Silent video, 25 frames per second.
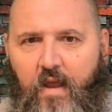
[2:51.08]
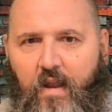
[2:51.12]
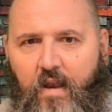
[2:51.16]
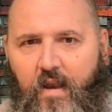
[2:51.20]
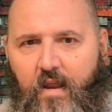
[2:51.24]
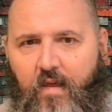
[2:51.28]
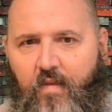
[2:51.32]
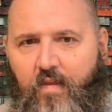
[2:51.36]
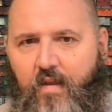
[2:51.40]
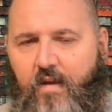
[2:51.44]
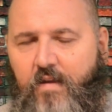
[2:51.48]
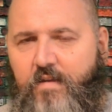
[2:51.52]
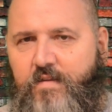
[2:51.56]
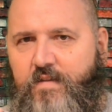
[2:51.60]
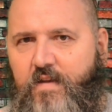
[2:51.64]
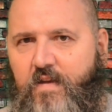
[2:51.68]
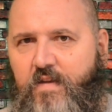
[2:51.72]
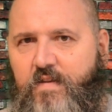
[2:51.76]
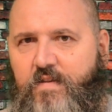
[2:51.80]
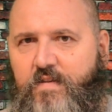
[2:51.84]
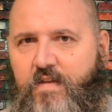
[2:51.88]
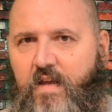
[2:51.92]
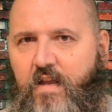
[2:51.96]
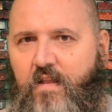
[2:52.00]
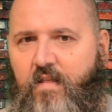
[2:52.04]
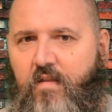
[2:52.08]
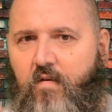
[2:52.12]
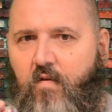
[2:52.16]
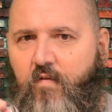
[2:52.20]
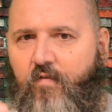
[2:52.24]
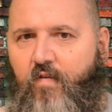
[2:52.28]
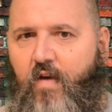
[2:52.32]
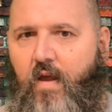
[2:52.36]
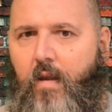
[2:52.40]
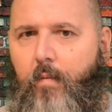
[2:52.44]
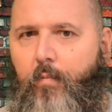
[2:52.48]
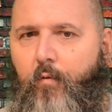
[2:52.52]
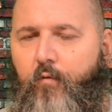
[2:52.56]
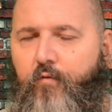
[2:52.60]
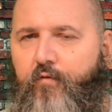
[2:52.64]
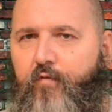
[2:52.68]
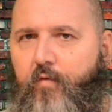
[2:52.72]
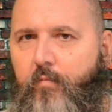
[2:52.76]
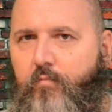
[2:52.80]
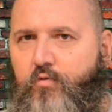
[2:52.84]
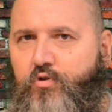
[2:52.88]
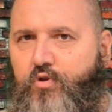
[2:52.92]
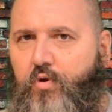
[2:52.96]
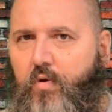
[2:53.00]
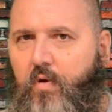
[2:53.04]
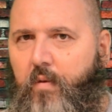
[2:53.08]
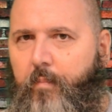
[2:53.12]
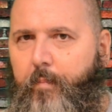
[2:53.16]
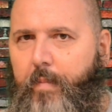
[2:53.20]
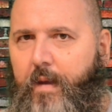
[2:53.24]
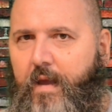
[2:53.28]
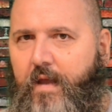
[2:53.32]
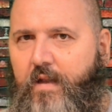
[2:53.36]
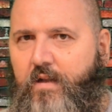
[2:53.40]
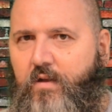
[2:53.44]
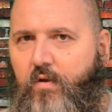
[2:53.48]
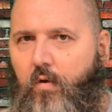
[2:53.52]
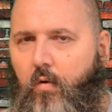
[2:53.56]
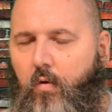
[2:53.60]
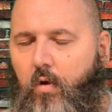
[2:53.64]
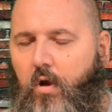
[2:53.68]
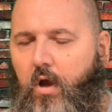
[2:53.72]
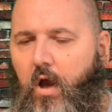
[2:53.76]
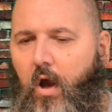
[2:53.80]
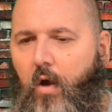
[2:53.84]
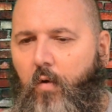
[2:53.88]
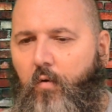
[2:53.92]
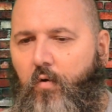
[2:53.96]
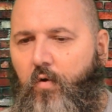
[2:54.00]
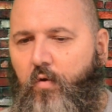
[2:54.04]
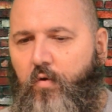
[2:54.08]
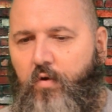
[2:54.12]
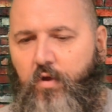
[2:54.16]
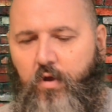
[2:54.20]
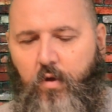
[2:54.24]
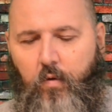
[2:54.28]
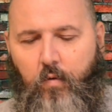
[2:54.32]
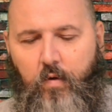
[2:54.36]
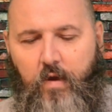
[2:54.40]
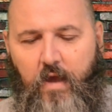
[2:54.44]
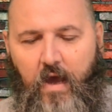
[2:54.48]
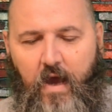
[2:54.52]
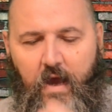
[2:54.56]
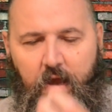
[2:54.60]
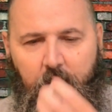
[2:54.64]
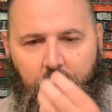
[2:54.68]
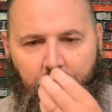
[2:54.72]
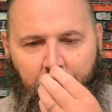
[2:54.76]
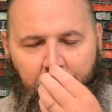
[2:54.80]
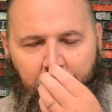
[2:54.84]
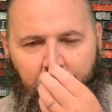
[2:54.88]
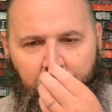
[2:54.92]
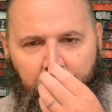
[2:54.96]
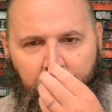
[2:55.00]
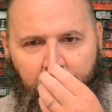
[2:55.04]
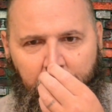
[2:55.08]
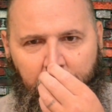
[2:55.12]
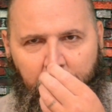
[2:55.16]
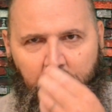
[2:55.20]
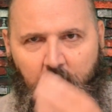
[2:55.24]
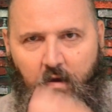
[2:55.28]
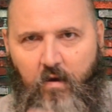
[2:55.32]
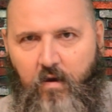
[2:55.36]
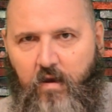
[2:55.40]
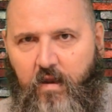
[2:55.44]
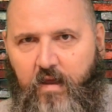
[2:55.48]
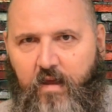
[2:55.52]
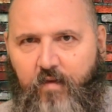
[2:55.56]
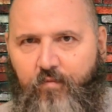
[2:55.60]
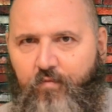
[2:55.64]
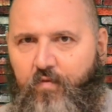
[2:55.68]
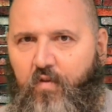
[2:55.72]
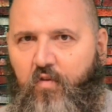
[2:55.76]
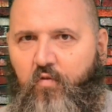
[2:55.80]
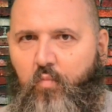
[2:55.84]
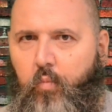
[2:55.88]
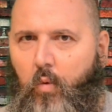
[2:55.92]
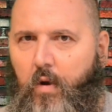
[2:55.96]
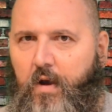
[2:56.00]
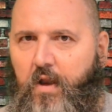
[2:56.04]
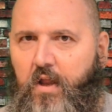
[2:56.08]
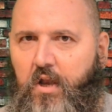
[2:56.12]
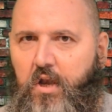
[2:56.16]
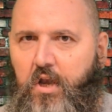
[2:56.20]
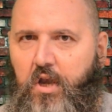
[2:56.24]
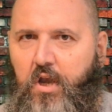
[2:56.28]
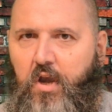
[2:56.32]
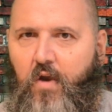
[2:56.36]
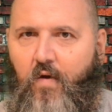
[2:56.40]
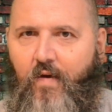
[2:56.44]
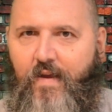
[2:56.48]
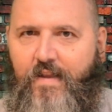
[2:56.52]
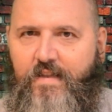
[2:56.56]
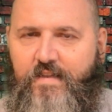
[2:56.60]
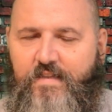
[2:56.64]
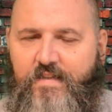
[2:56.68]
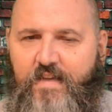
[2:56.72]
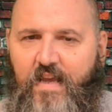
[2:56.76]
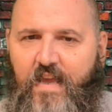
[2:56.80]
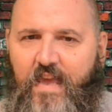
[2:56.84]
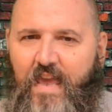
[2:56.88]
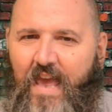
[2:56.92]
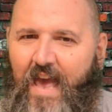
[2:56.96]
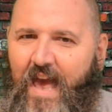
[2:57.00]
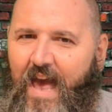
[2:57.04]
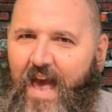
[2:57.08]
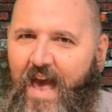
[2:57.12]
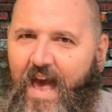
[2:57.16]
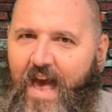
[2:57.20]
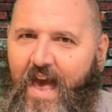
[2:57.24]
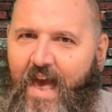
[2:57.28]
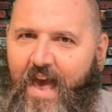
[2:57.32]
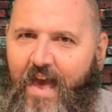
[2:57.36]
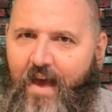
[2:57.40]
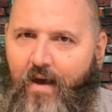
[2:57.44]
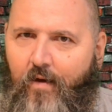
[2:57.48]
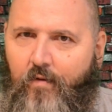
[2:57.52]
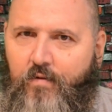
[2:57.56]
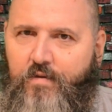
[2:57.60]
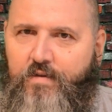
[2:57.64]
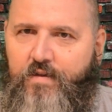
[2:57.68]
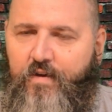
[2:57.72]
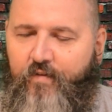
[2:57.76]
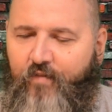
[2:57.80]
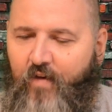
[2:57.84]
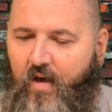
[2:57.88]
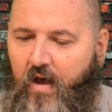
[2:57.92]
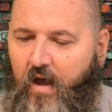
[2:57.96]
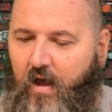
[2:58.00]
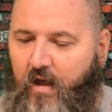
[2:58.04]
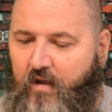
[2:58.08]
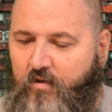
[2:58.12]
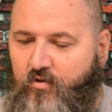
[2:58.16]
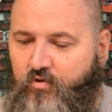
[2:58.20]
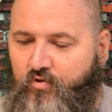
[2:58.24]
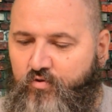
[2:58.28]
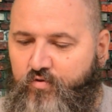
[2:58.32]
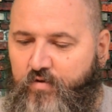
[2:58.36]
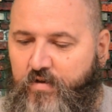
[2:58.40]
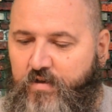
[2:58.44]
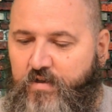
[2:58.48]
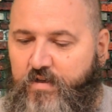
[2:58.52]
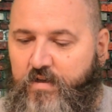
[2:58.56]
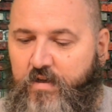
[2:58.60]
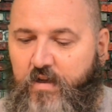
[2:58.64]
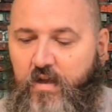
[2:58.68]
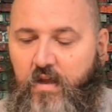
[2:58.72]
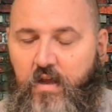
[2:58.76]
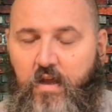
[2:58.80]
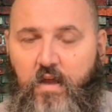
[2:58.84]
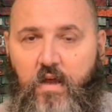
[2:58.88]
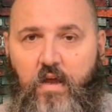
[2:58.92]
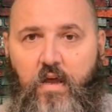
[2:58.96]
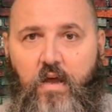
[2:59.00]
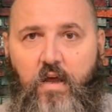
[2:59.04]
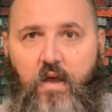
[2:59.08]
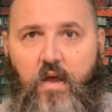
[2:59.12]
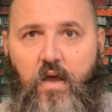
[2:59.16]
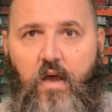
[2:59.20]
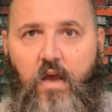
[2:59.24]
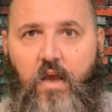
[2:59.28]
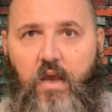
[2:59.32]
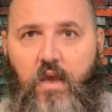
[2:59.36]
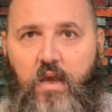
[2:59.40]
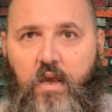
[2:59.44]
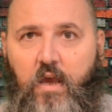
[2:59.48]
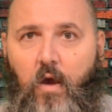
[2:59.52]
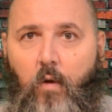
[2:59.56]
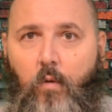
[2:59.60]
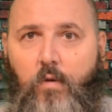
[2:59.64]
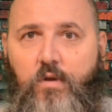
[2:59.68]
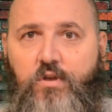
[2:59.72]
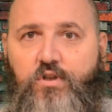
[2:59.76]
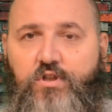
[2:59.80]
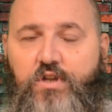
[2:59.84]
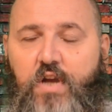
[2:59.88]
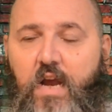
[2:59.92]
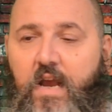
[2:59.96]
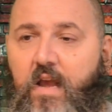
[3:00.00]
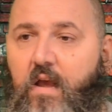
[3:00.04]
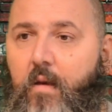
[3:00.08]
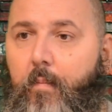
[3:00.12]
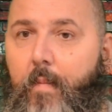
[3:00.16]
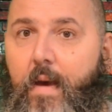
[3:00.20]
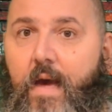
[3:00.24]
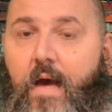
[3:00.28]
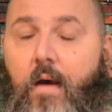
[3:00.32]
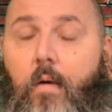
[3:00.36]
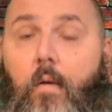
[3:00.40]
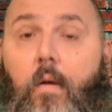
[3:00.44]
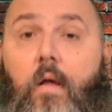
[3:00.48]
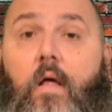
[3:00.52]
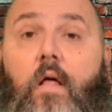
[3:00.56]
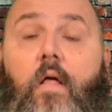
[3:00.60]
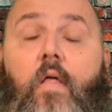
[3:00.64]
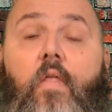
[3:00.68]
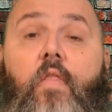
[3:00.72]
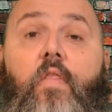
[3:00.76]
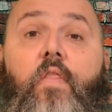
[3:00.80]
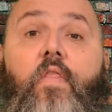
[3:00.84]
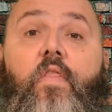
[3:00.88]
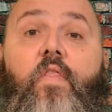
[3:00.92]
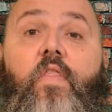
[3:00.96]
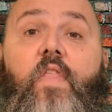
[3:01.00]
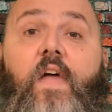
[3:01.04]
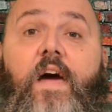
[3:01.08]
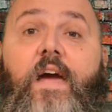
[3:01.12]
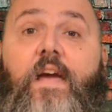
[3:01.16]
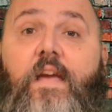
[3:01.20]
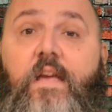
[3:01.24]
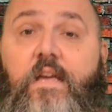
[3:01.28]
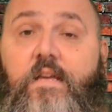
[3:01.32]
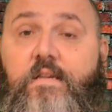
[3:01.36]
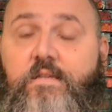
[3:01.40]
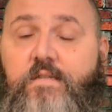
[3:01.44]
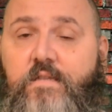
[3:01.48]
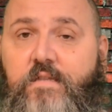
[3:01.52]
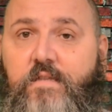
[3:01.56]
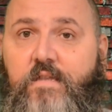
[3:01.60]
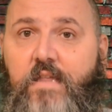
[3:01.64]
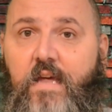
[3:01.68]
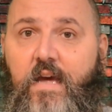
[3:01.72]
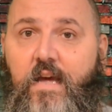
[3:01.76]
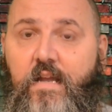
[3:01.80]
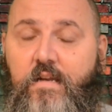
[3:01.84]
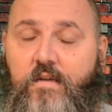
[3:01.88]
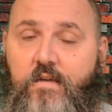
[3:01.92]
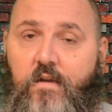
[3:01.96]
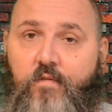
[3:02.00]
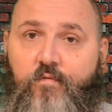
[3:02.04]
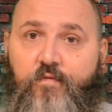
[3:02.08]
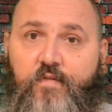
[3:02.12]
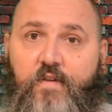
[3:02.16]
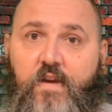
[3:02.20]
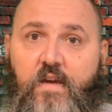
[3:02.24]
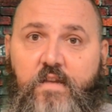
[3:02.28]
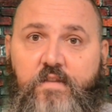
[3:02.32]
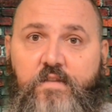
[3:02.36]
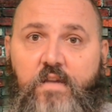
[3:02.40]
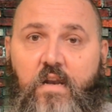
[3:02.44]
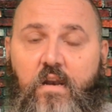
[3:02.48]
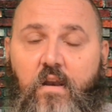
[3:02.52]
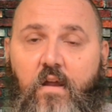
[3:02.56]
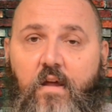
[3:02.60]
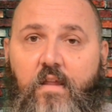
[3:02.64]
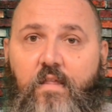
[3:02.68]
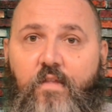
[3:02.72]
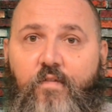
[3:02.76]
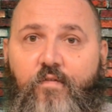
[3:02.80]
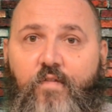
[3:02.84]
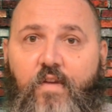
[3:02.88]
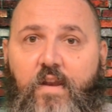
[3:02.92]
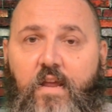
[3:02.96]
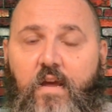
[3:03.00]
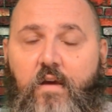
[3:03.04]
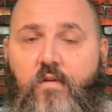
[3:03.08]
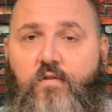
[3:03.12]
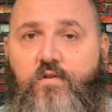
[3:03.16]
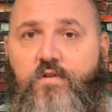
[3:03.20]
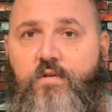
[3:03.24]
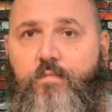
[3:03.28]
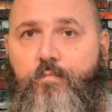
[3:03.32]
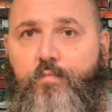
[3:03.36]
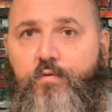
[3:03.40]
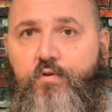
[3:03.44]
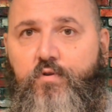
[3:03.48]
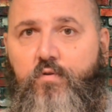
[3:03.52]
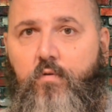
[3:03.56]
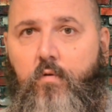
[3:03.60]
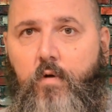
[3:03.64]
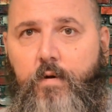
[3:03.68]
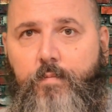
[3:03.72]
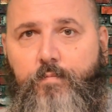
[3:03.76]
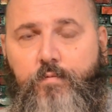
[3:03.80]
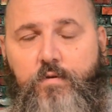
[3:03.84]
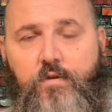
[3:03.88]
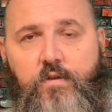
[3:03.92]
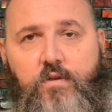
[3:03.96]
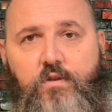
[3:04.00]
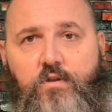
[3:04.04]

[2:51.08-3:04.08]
Now then, as I said, they're available from sugarbeard.co.uk. I'm going to give this one a 90 out of 100. Go and check them out. That is that. Don't forget to like the video, subscribe to the